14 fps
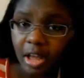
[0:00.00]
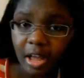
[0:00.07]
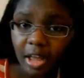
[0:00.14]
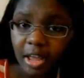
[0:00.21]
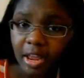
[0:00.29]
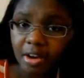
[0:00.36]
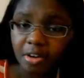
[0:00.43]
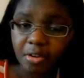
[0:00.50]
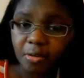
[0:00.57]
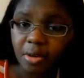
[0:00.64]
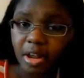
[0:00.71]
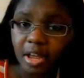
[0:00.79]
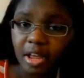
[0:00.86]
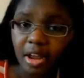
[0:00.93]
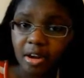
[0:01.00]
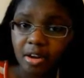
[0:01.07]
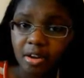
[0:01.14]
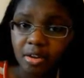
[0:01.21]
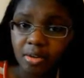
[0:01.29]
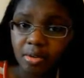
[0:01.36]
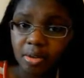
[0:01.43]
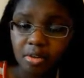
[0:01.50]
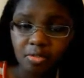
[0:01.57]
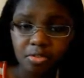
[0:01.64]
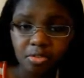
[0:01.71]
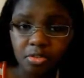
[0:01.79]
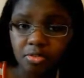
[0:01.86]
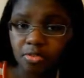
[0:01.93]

I had to do what I had to do, and